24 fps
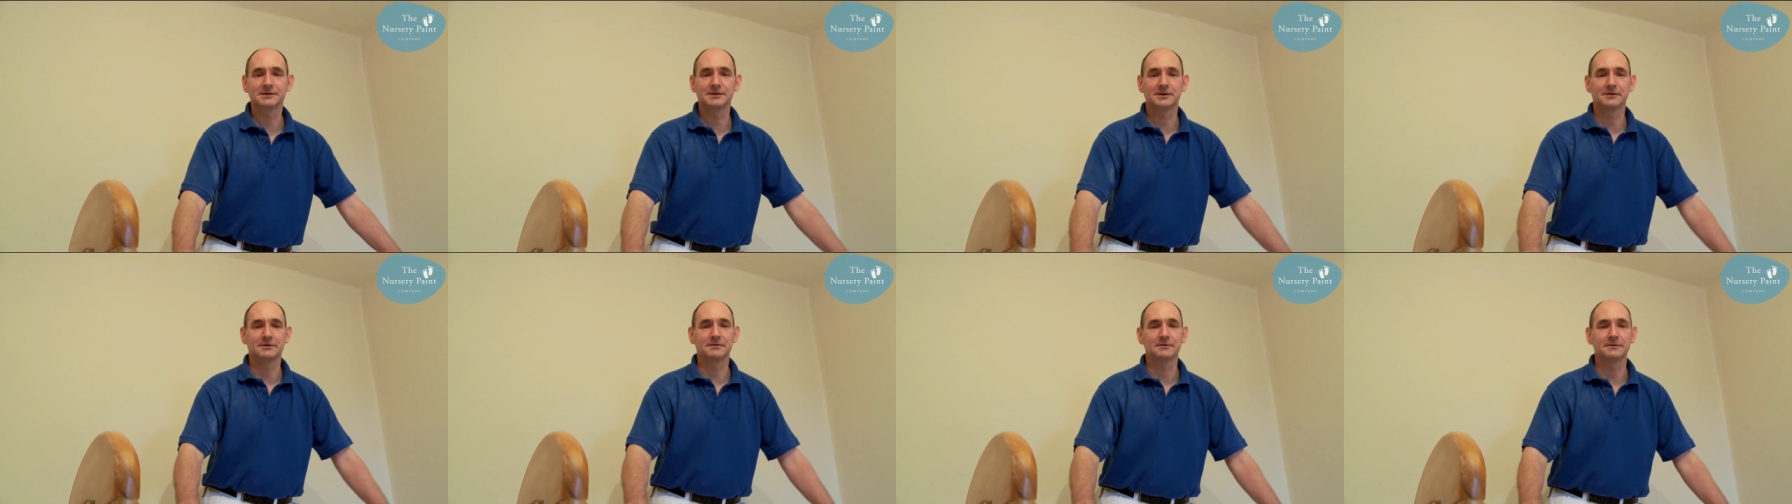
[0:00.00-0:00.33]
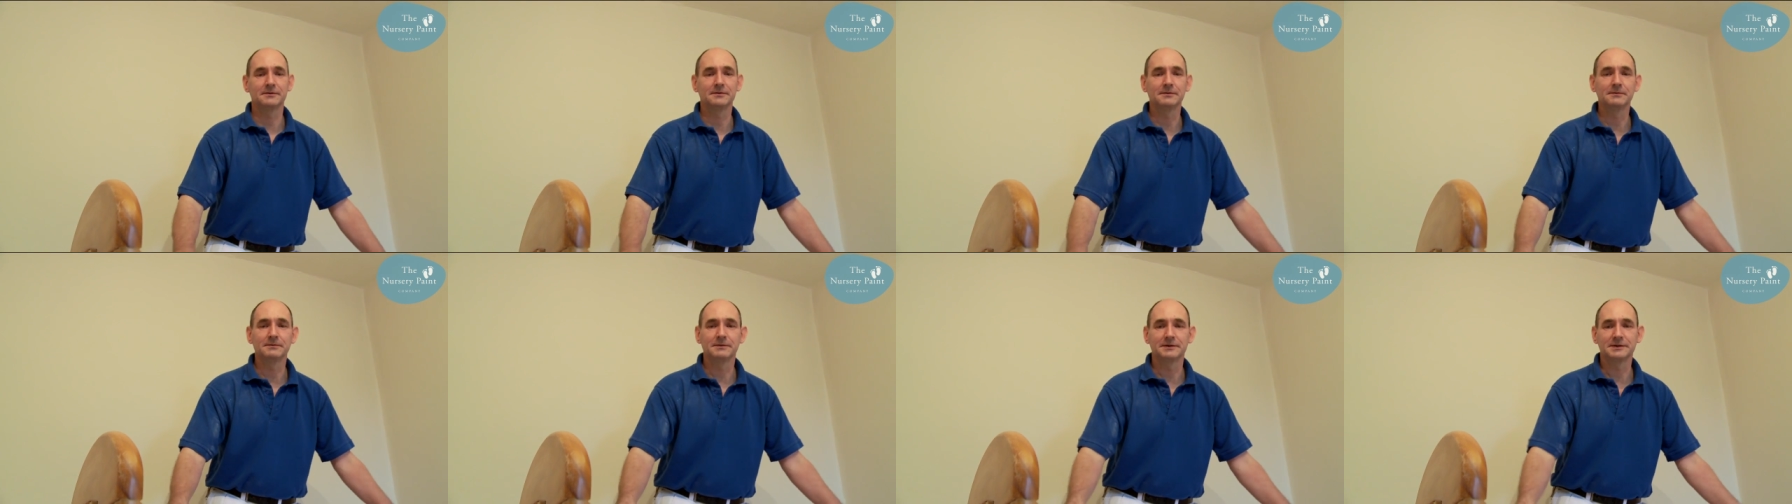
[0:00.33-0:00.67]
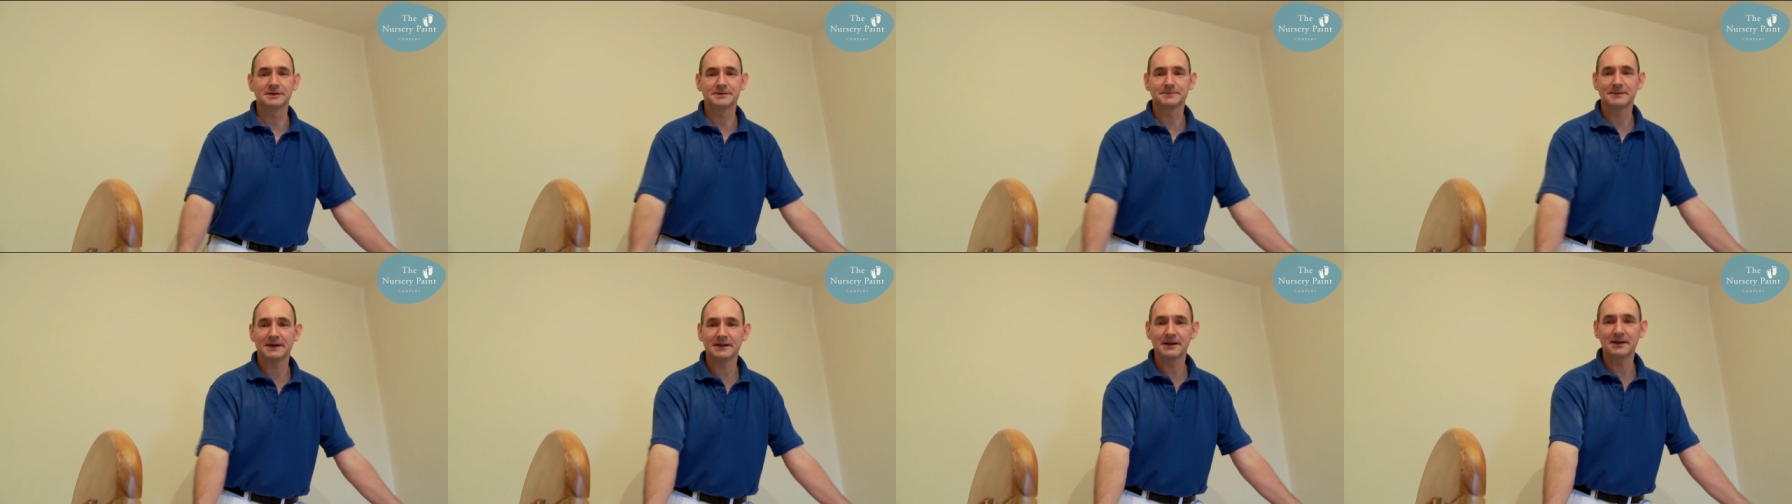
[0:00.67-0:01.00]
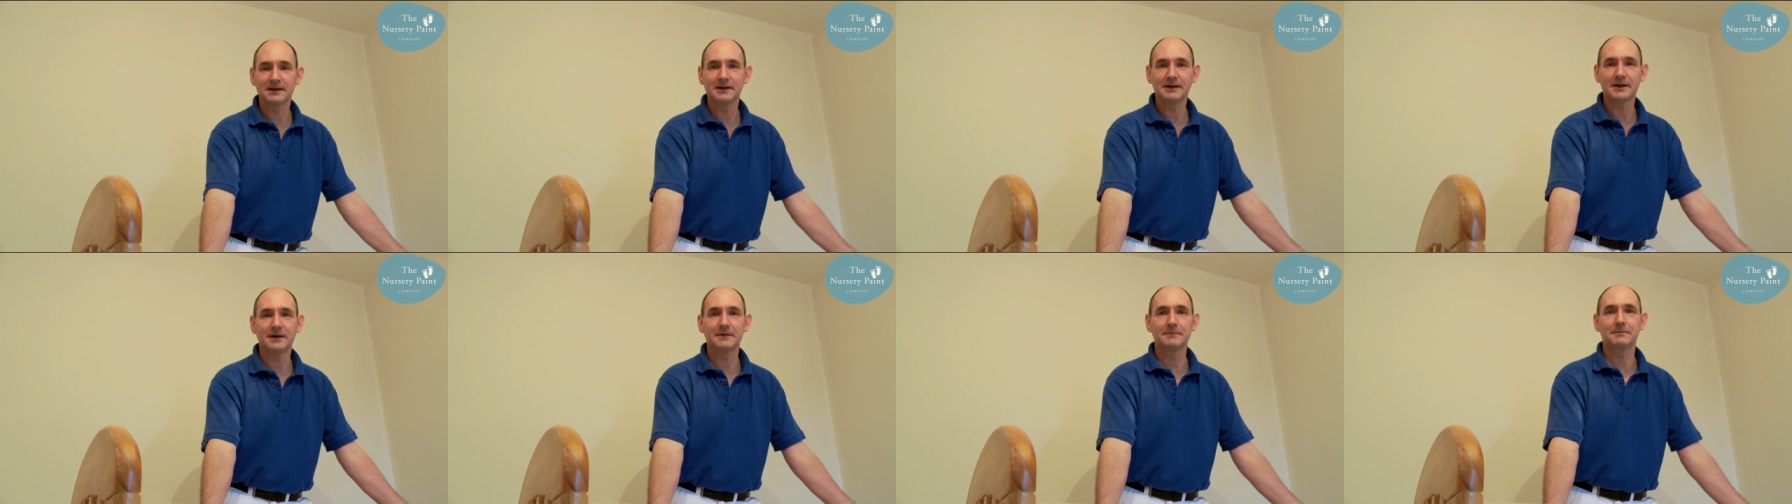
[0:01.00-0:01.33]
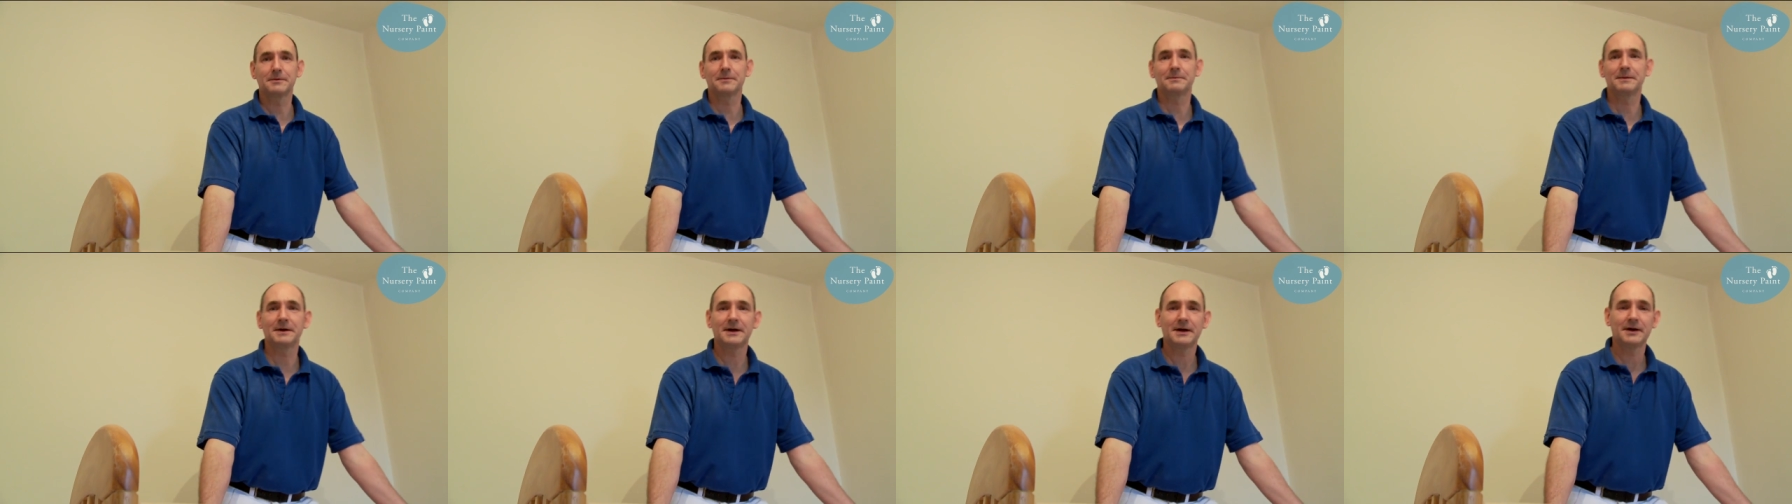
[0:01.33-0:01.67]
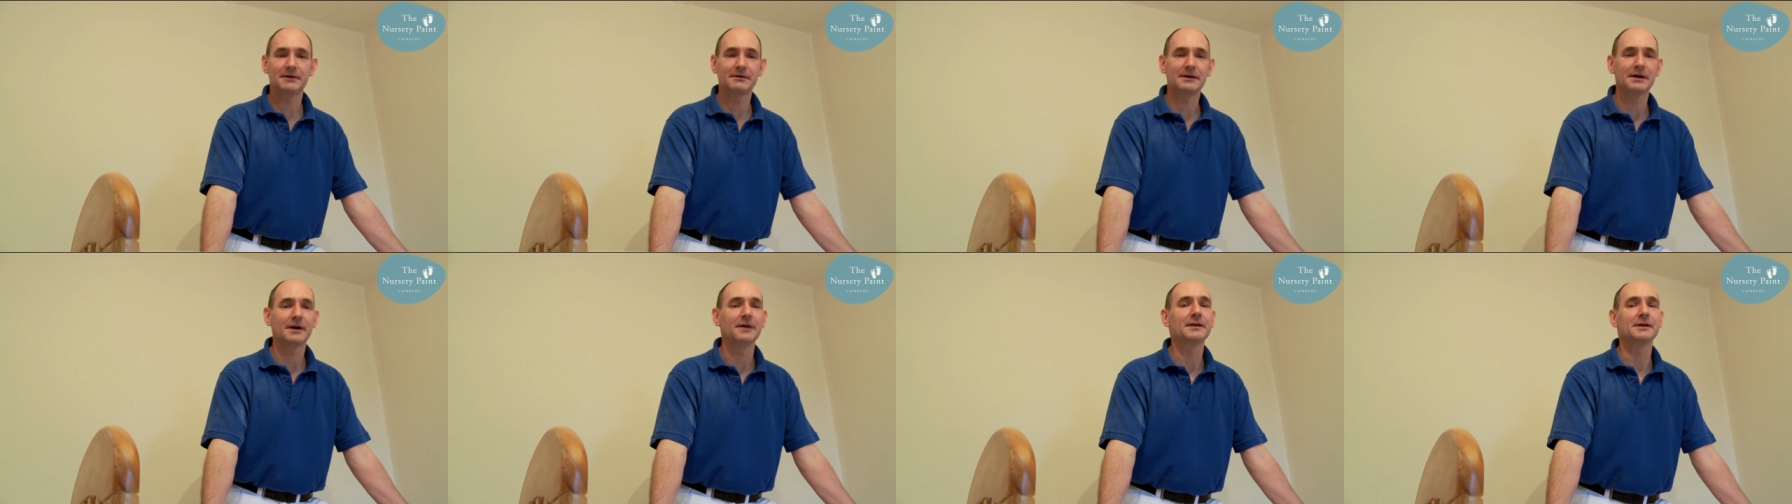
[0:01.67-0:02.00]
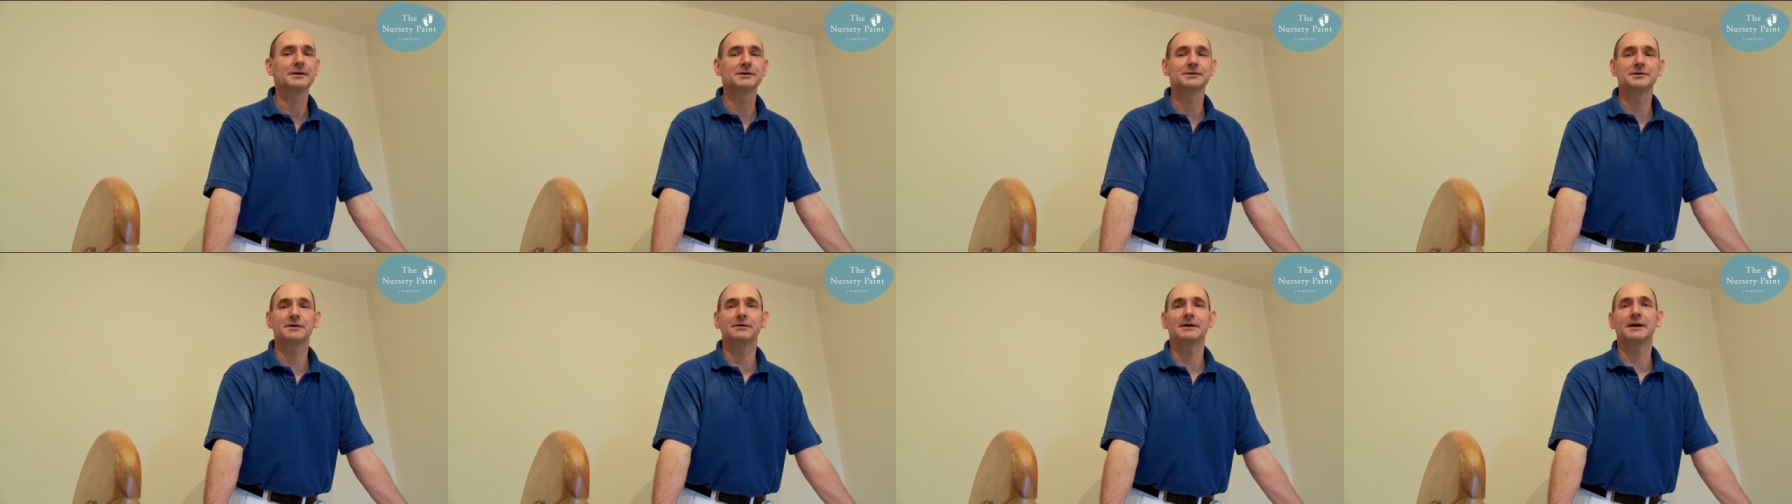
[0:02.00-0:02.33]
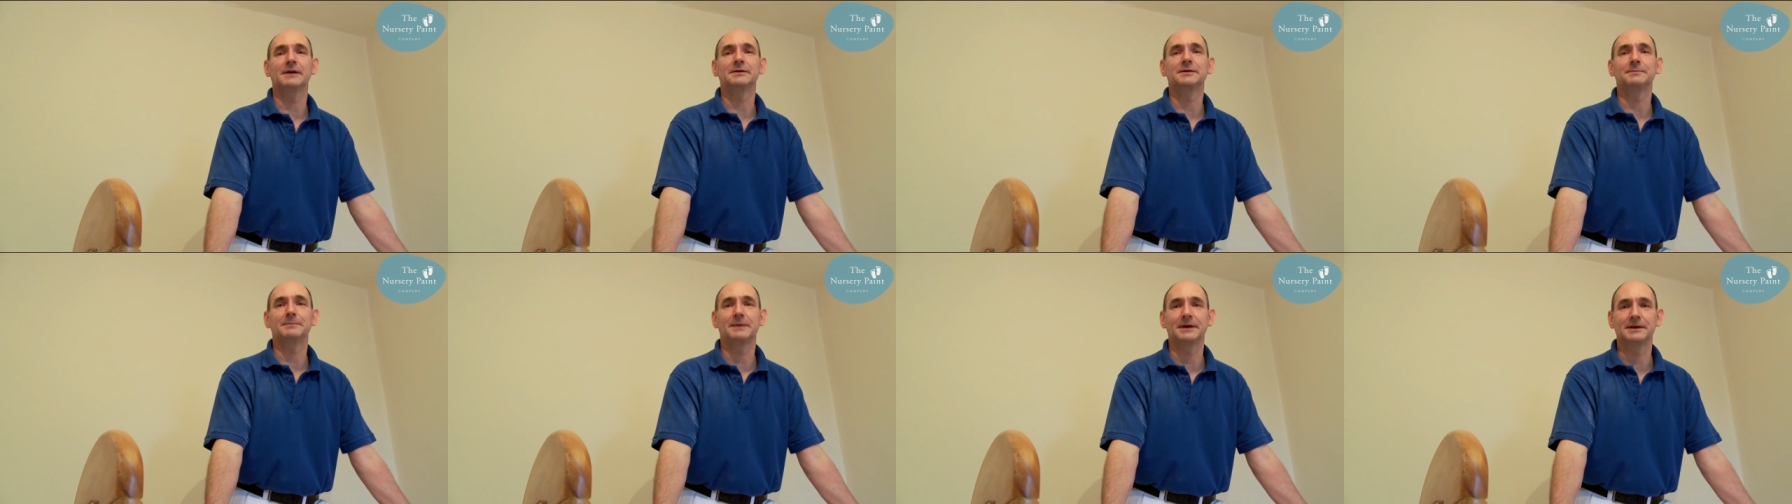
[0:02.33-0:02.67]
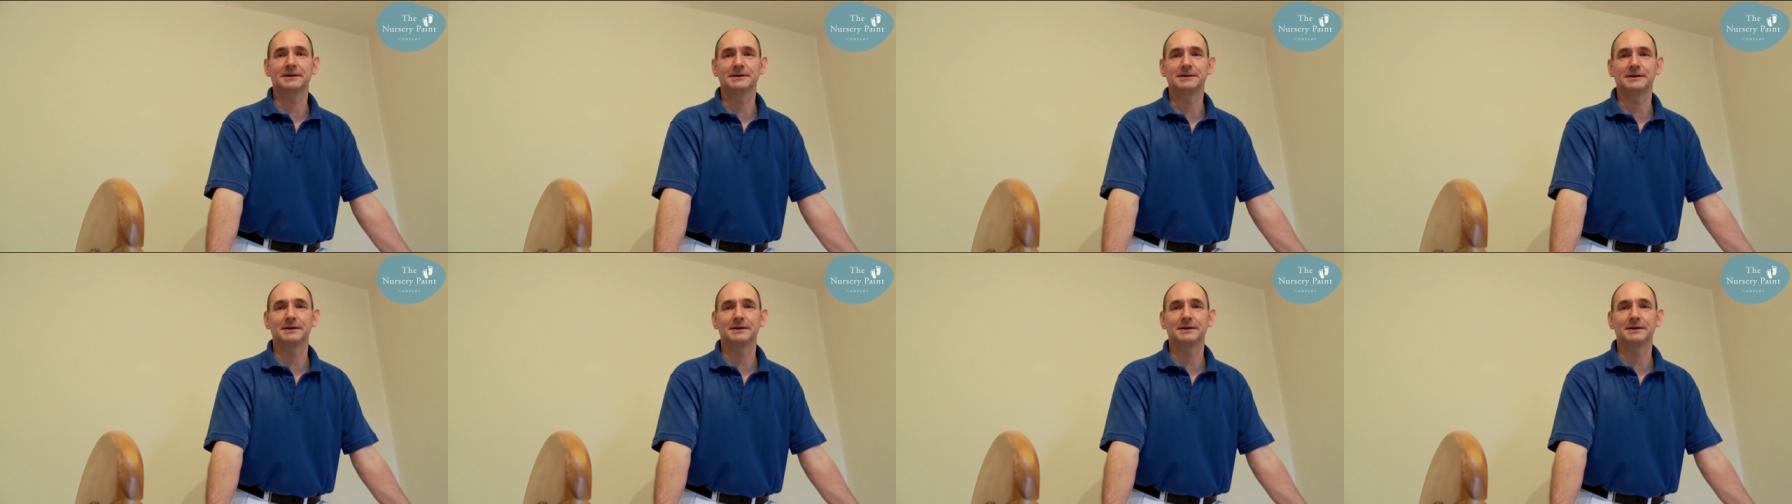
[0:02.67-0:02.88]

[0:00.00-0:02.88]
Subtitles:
So we'll dismantle it, prepare it, and then I'll show you how to paint